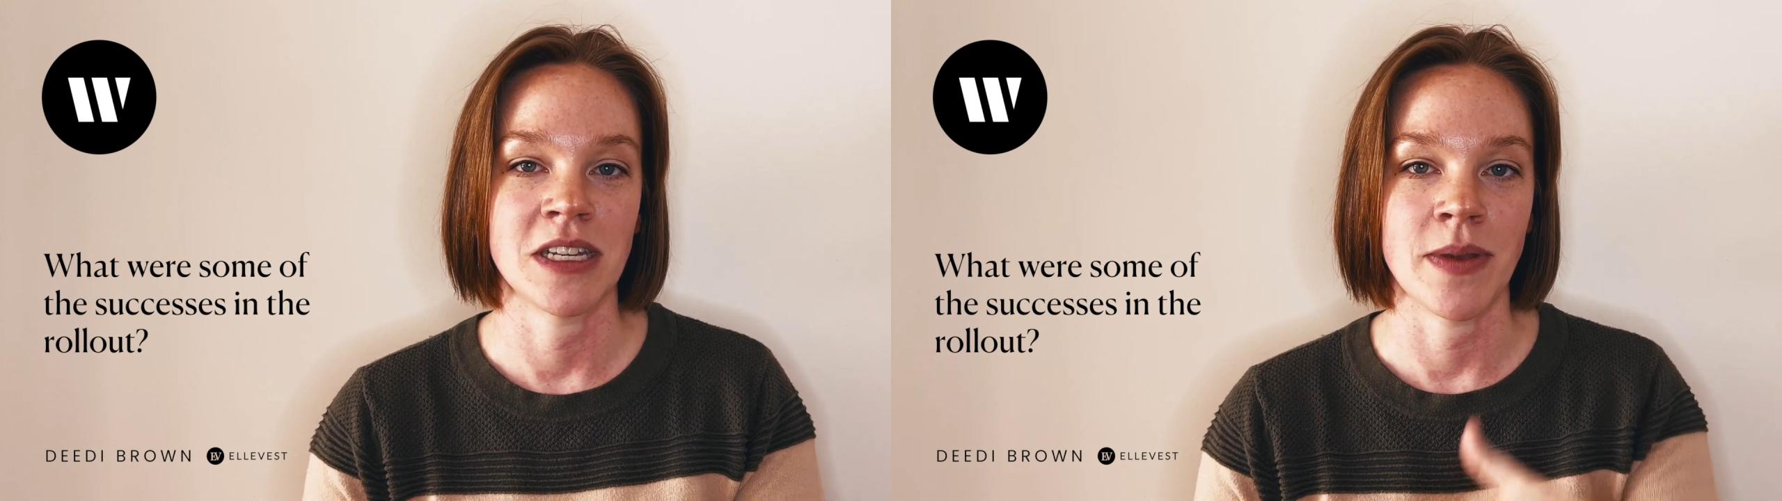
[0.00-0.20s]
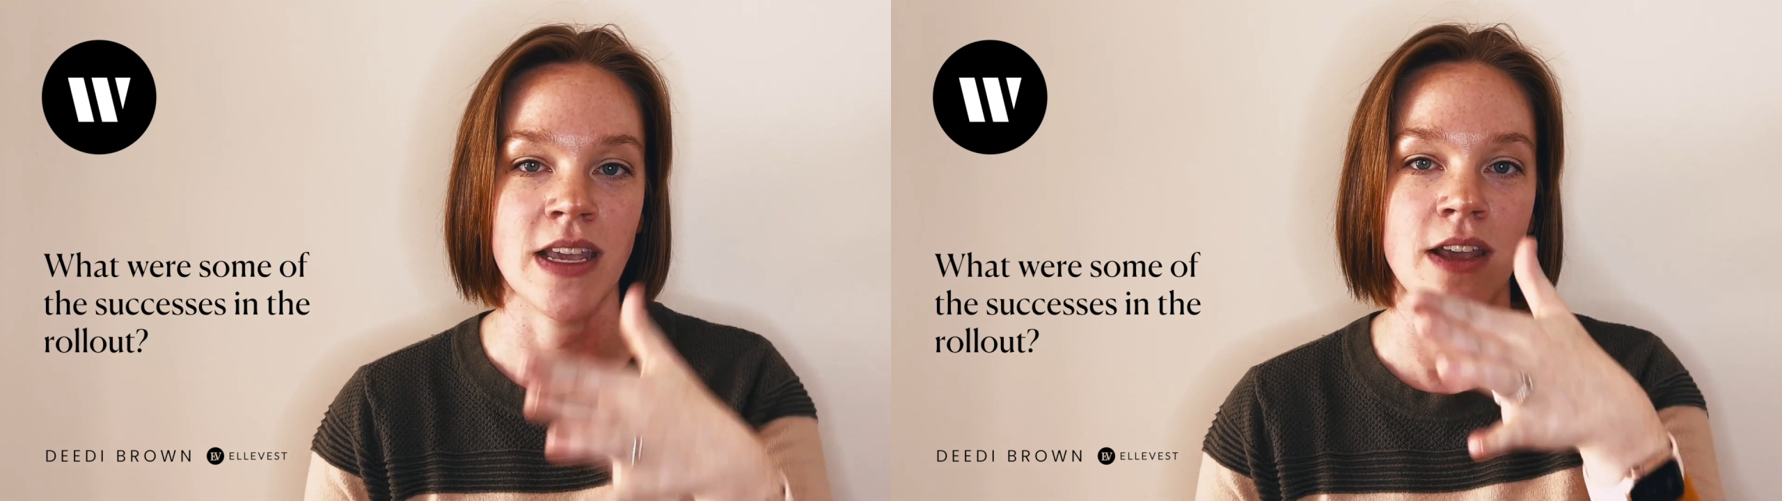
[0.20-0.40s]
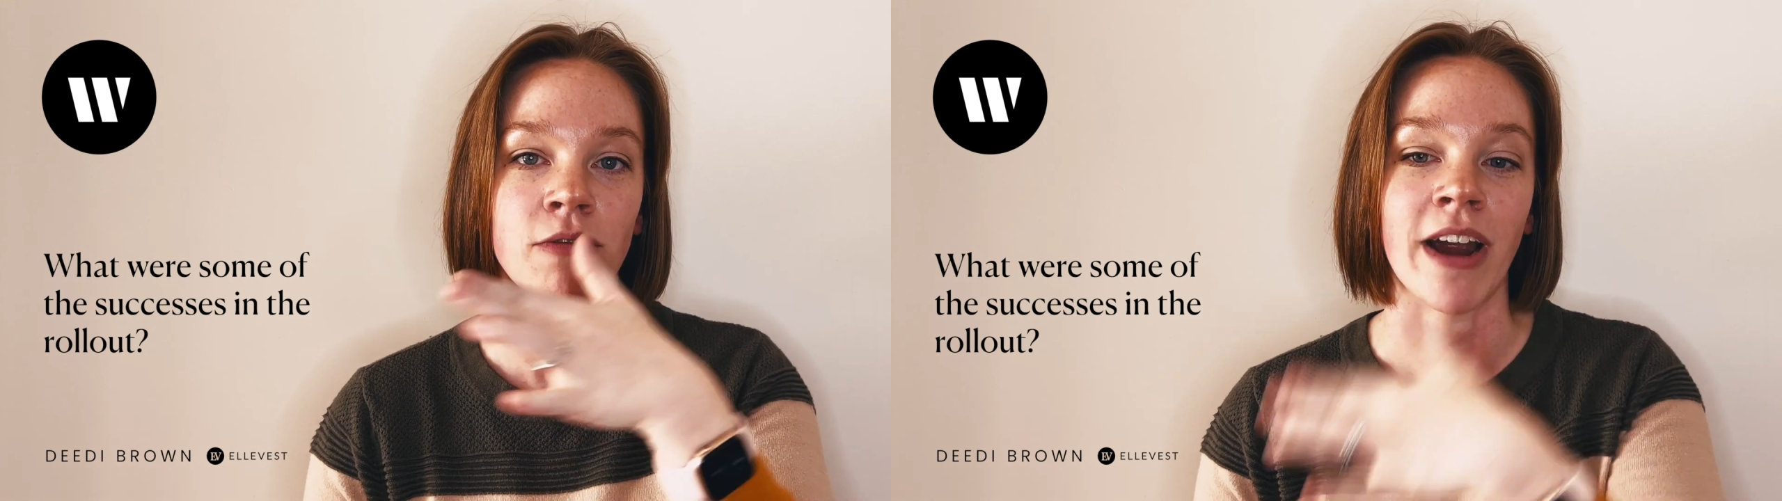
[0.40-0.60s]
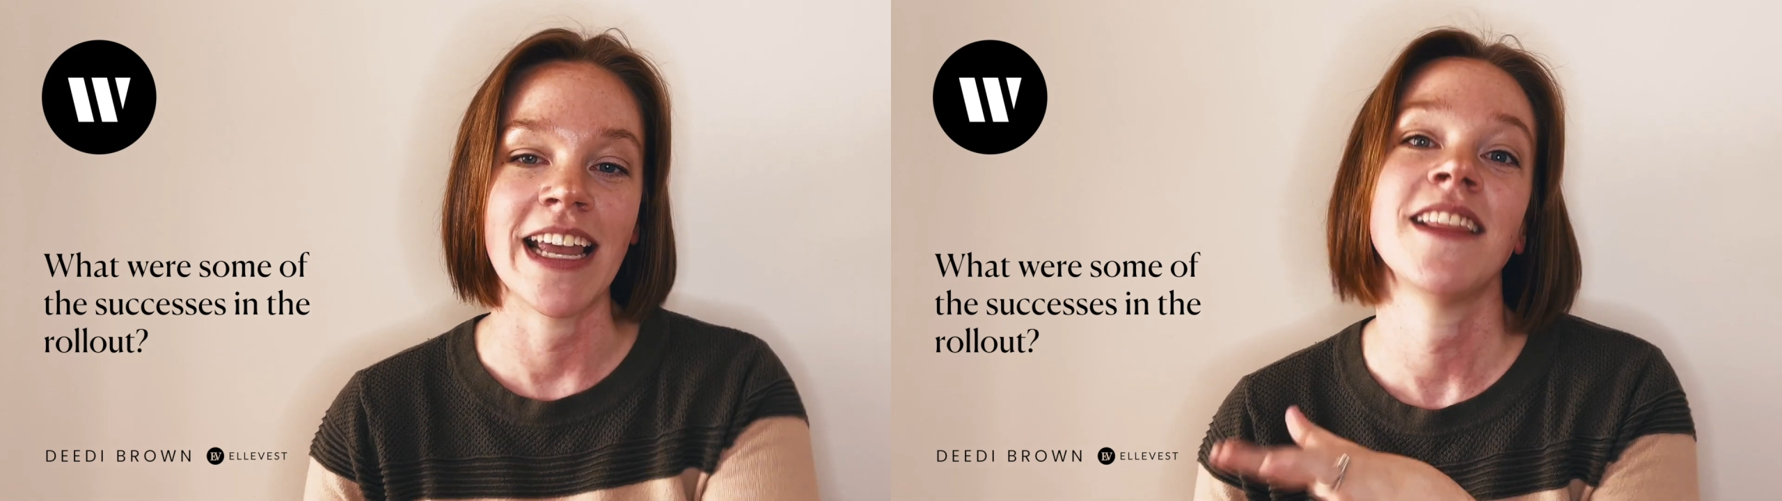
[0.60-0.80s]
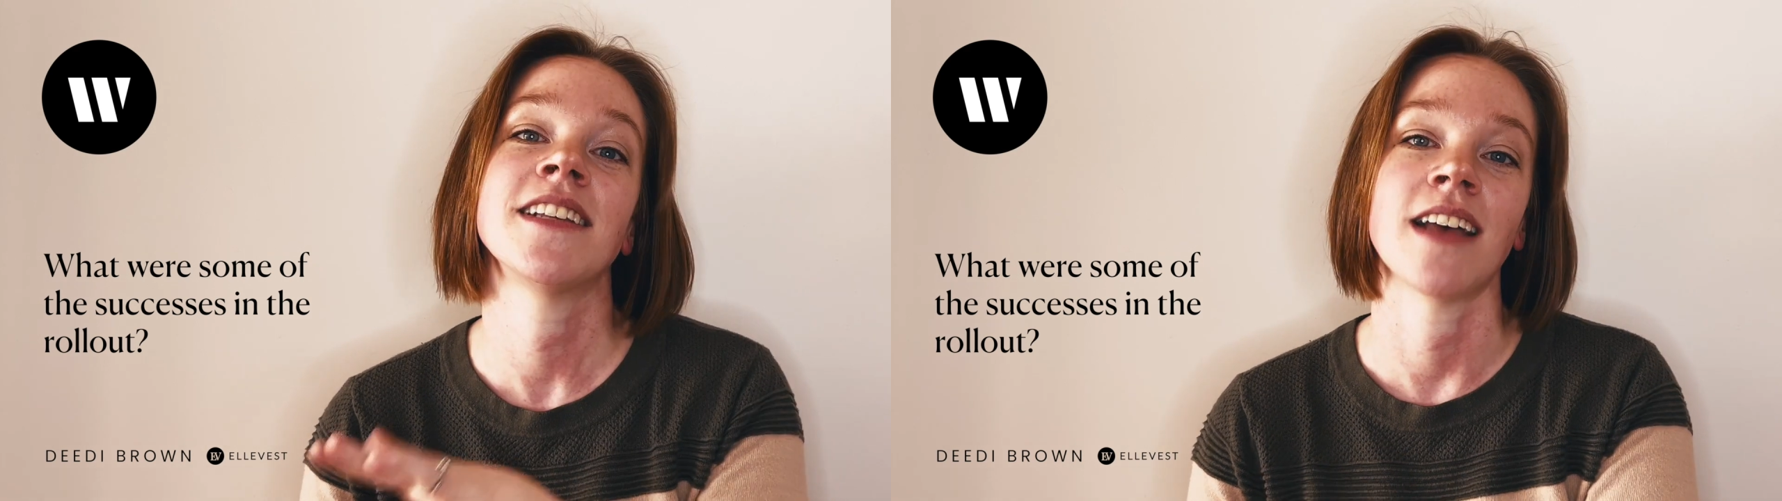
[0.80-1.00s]
to be right
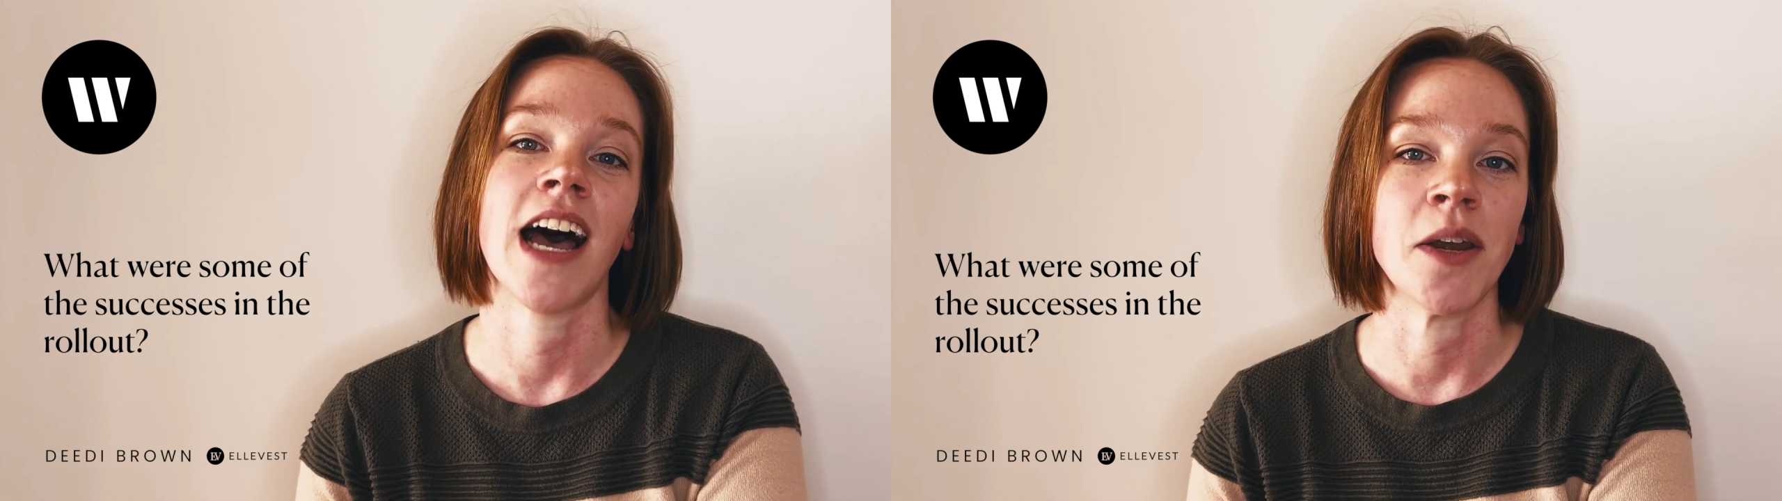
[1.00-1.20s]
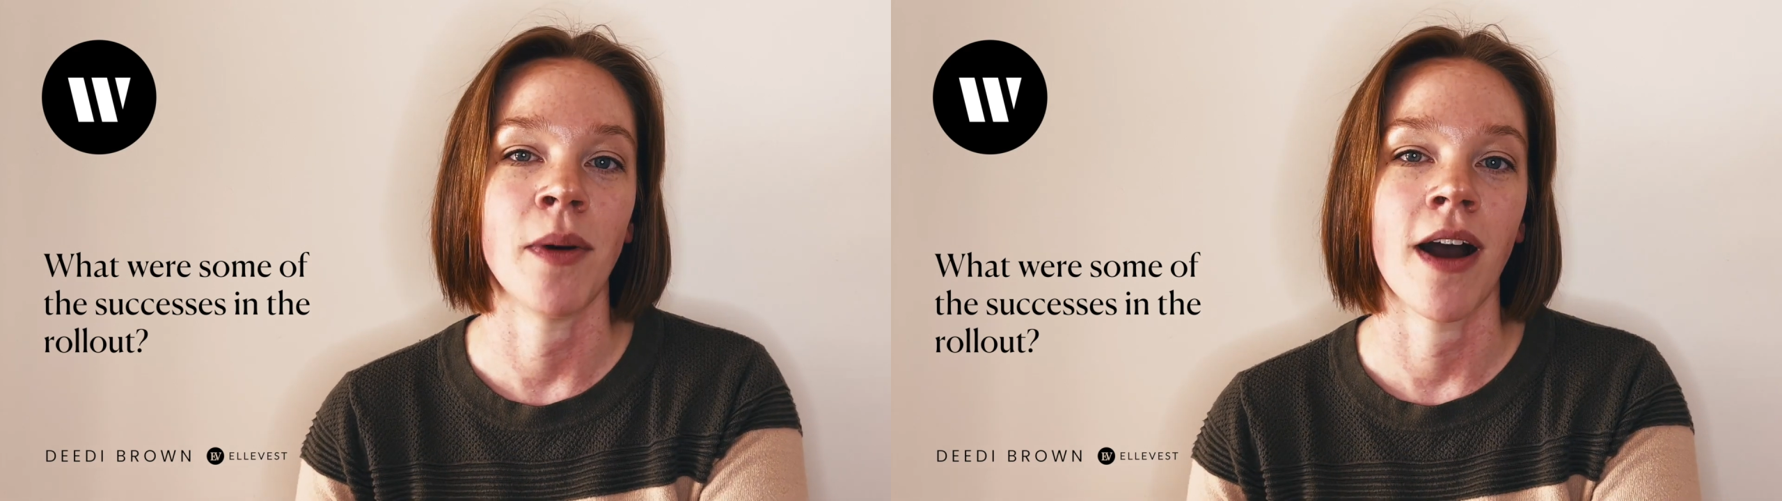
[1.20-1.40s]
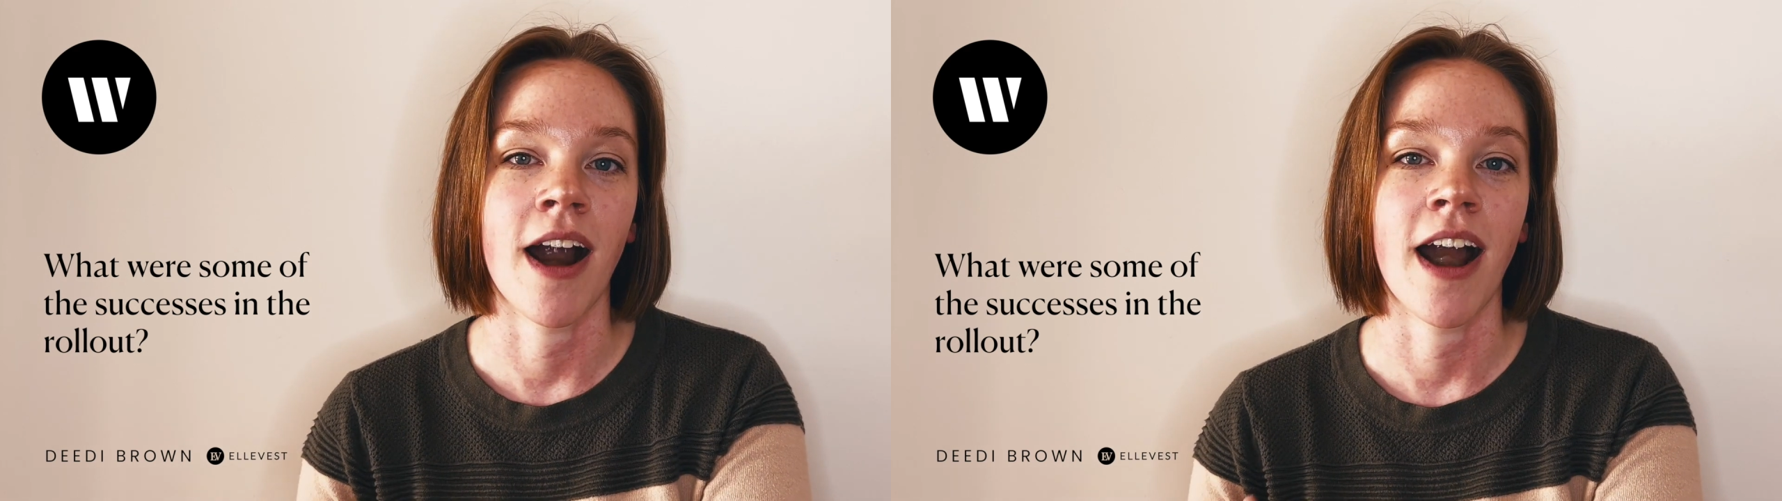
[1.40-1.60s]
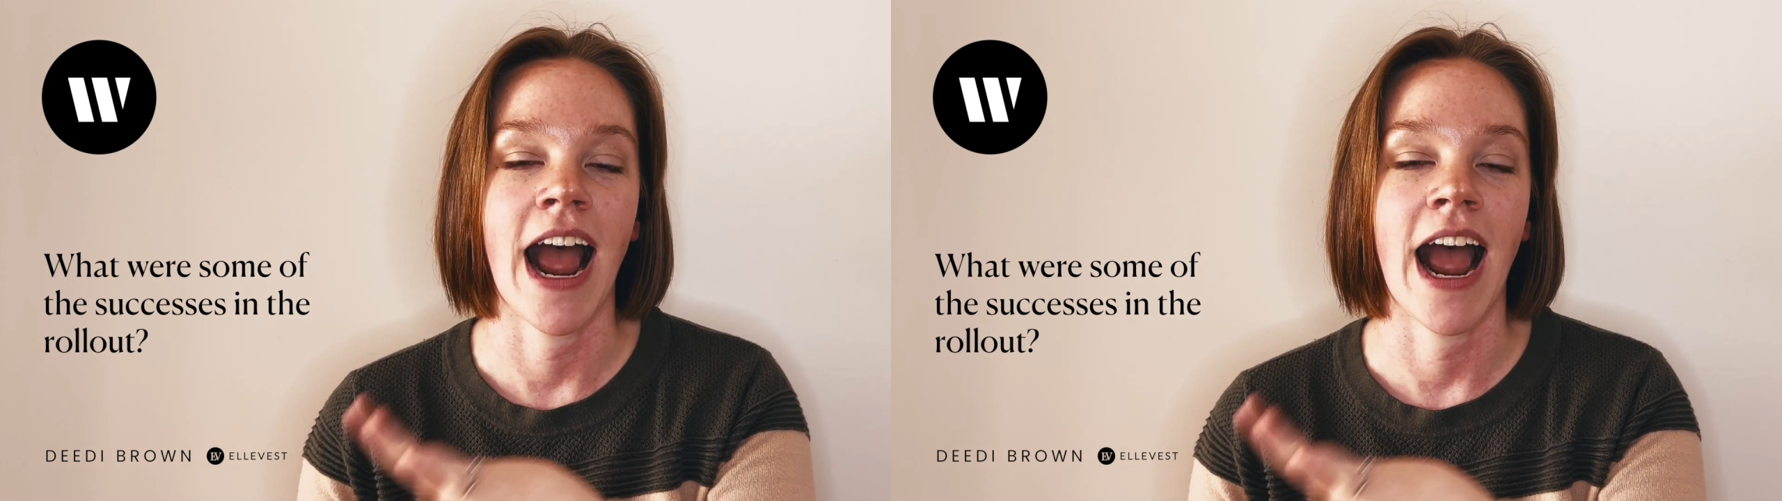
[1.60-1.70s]
in the sidebar